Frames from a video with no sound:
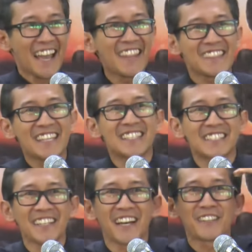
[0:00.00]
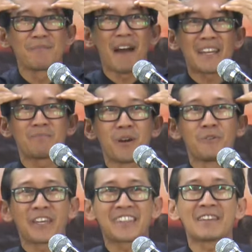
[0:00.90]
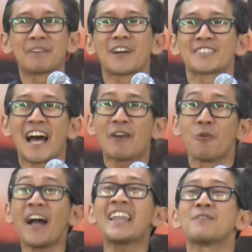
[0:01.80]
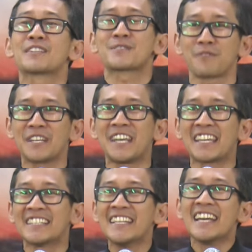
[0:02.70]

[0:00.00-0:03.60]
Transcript: And this is another mind blowing thing because while I was reading,